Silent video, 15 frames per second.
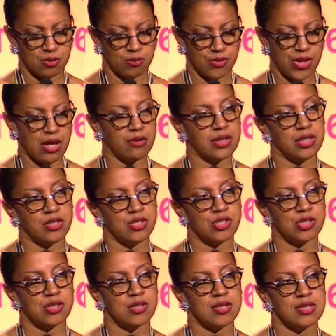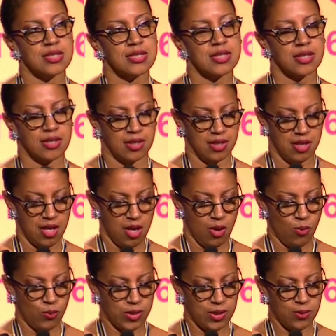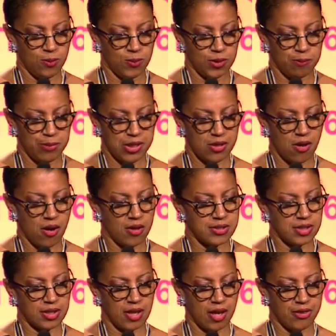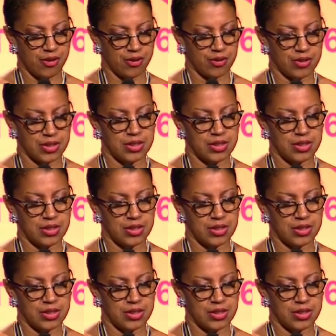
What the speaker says: without engines. We would be all together